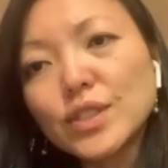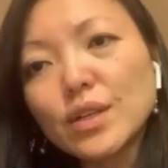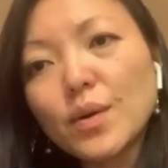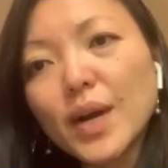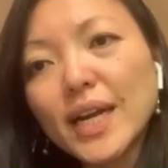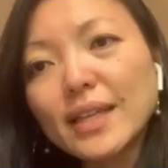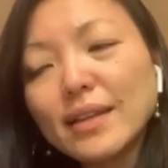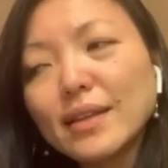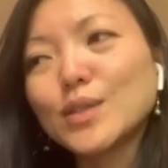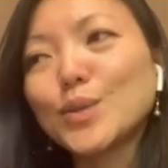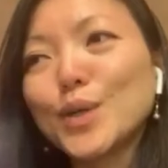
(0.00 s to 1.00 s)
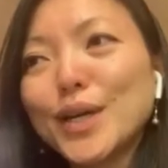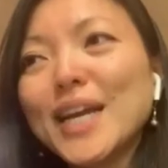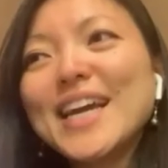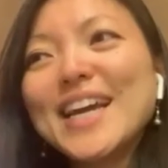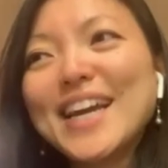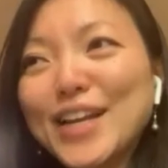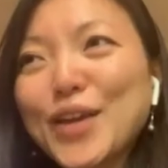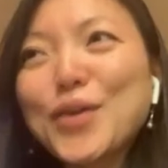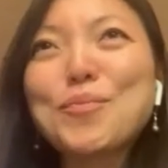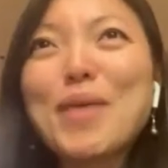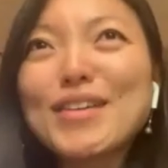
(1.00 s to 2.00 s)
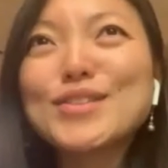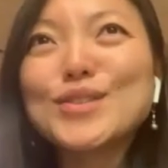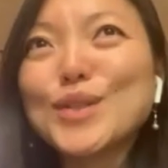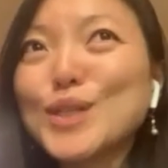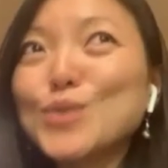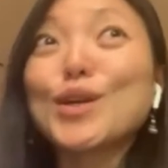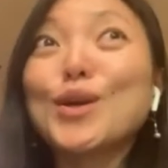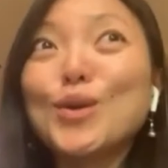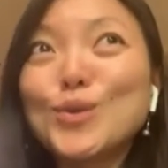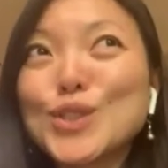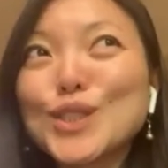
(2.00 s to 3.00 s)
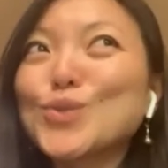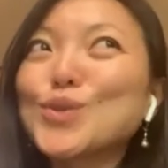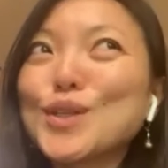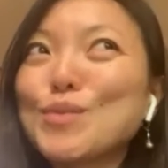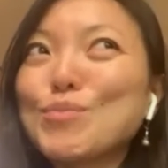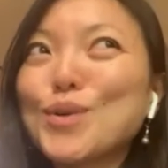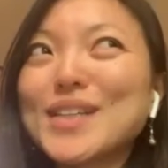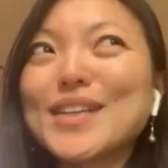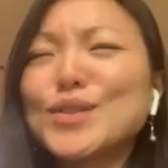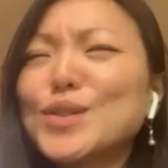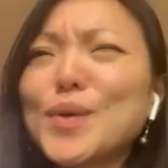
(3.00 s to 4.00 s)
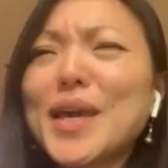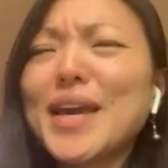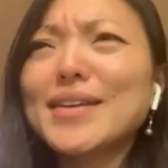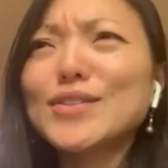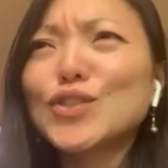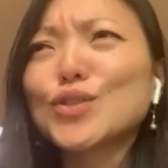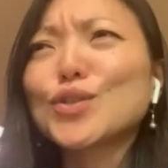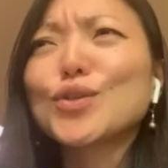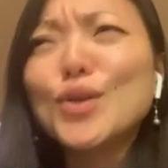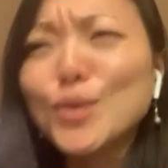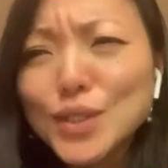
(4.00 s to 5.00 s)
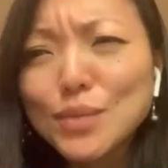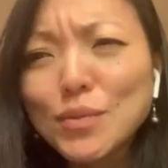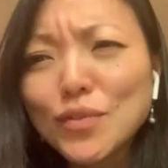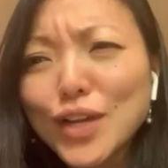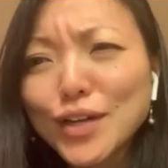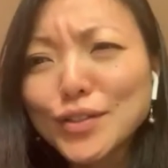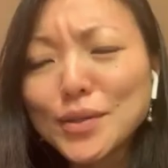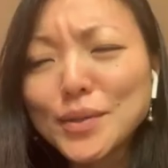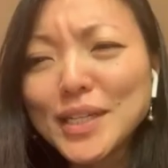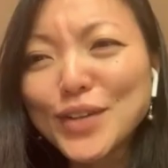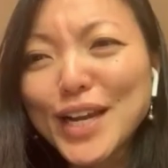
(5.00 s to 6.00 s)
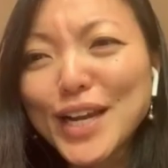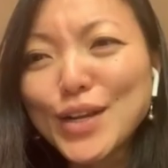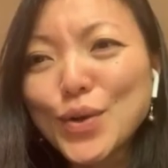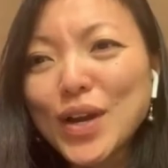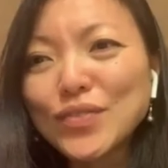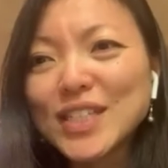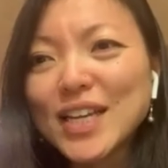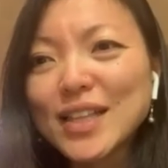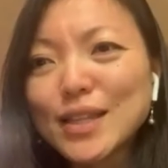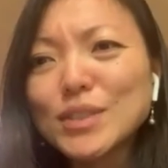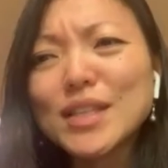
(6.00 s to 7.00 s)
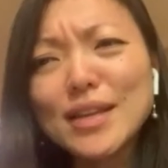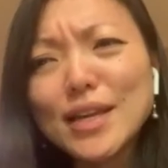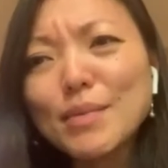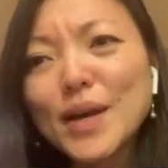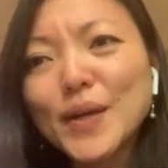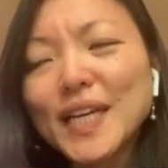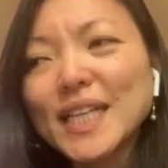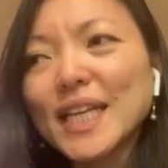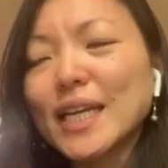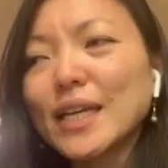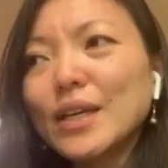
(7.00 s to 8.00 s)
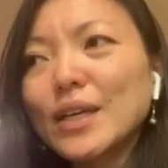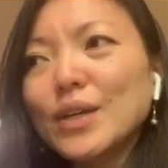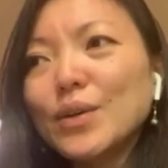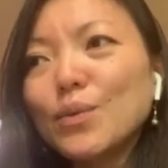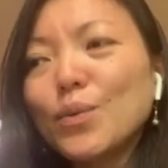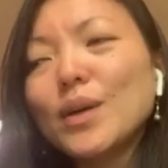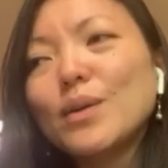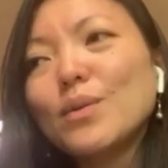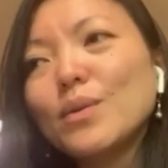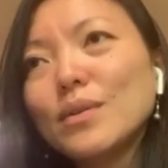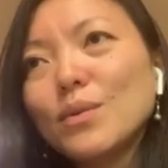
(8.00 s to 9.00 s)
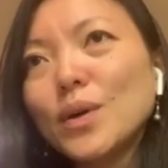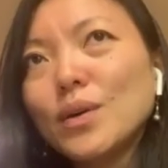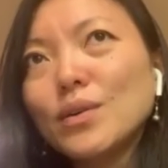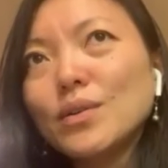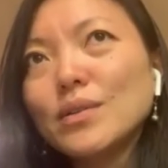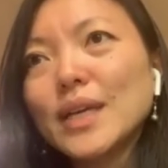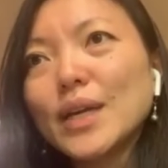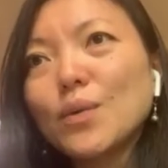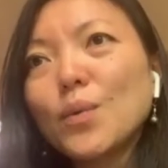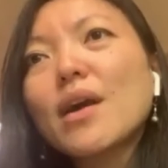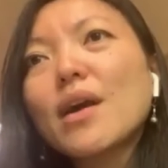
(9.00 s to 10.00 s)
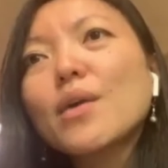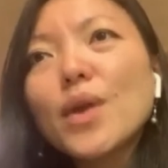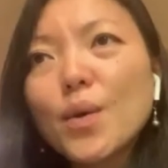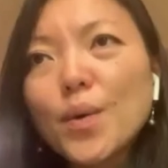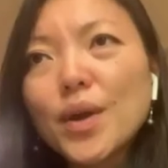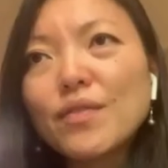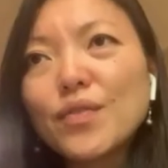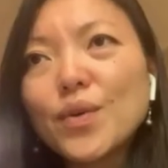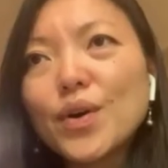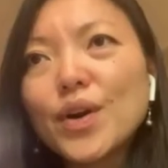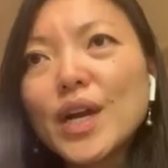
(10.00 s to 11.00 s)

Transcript: So I think that's where, and I go back to that's why coaching is really important because you can't just accuse them of not knowing, right? You have to get them to think about it. Like, what well, like, what are we going for?